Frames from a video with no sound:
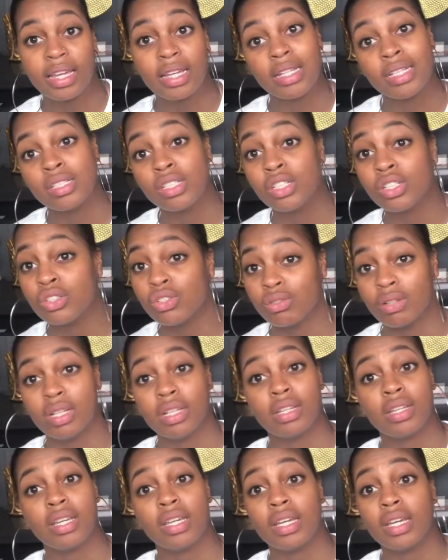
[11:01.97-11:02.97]
easy
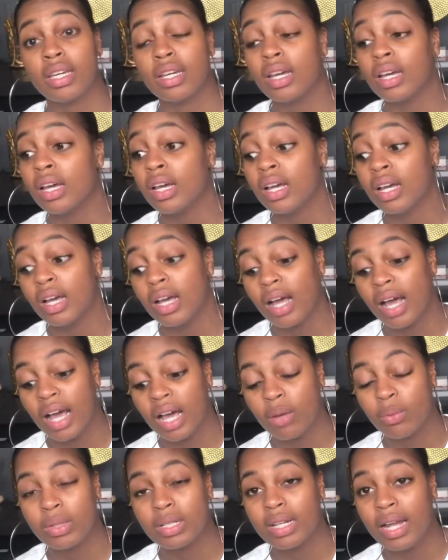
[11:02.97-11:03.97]
drinking,
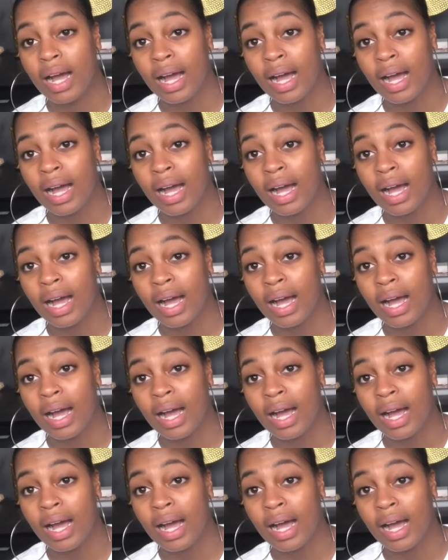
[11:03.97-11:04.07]
I would